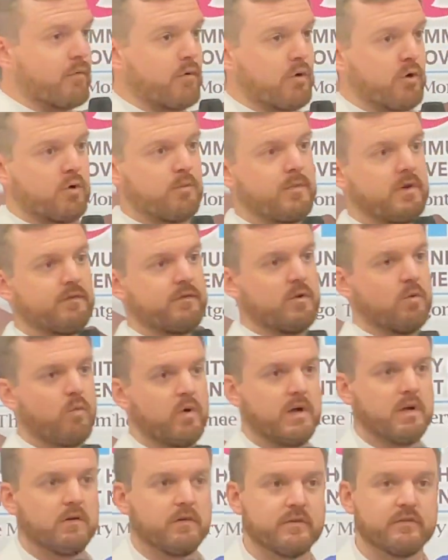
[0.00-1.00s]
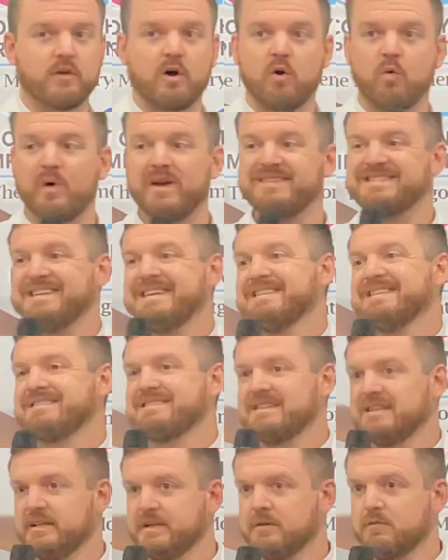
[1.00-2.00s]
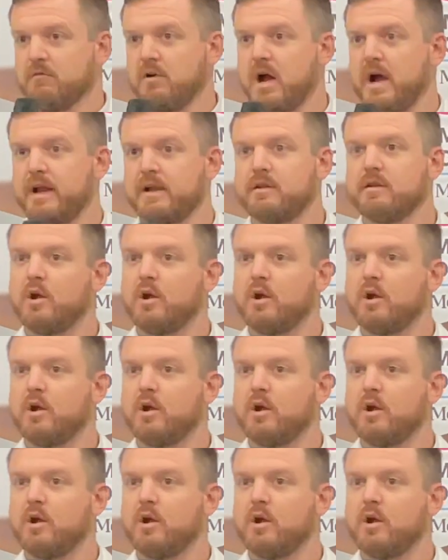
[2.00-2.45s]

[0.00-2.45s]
room, if you will, is always insulin, right?